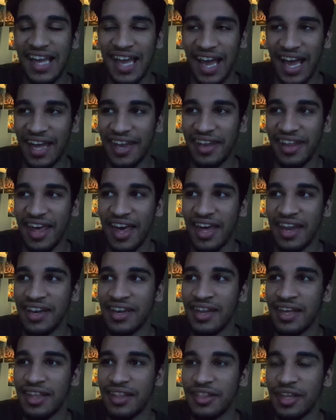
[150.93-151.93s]
And
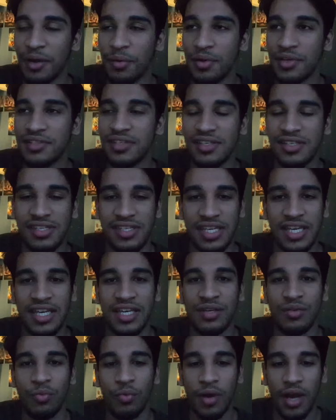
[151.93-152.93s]
then there was a
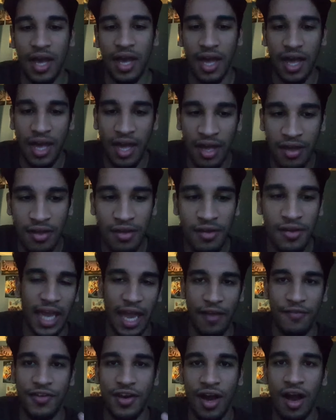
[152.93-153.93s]
scene where
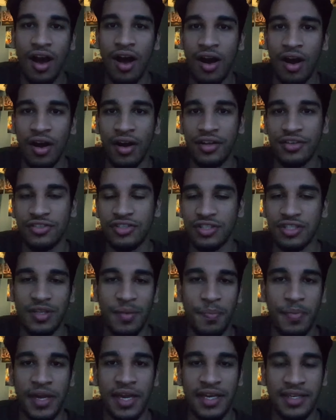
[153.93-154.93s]
Kevin Hart just
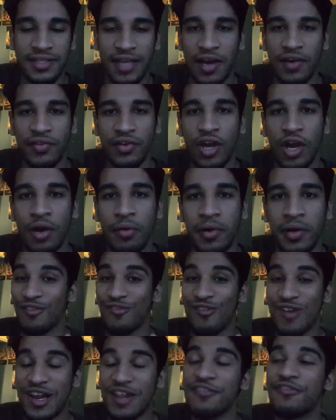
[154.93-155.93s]
appears out of nowhere.
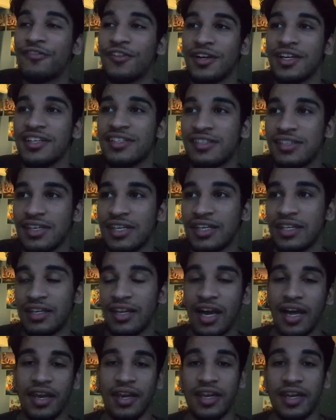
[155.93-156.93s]
Really funny scene,
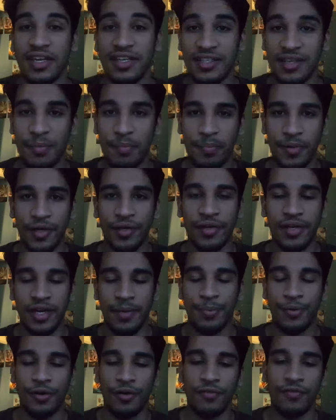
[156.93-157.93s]
and it's a
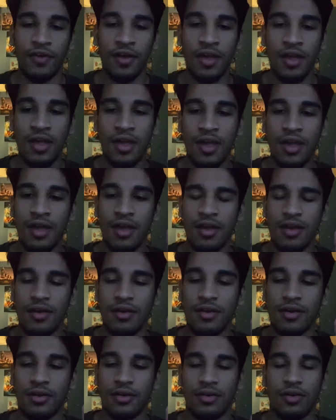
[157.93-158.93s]
build-up of
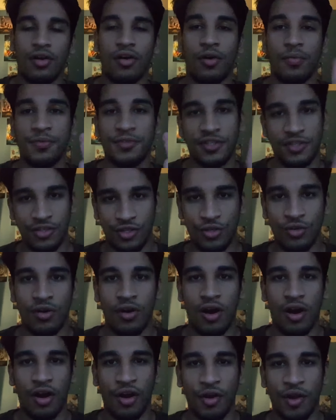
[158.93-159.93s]
Hobbs and Shaw
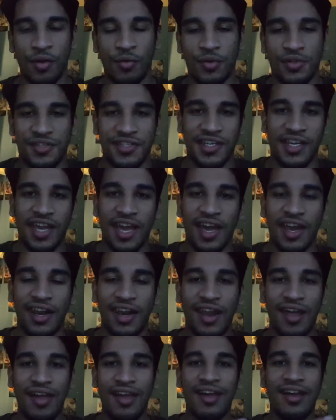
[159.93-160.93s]
arguing once
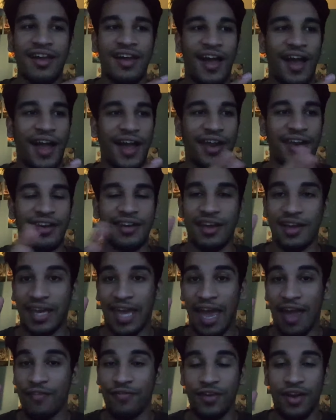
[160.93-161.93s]
again, and
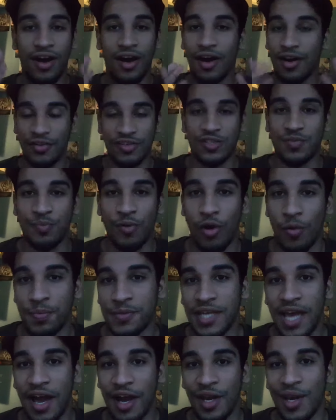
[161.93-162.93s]
Kevin Hart just
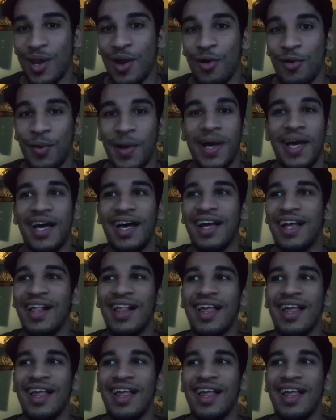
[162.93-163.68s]
pops out of nowhere.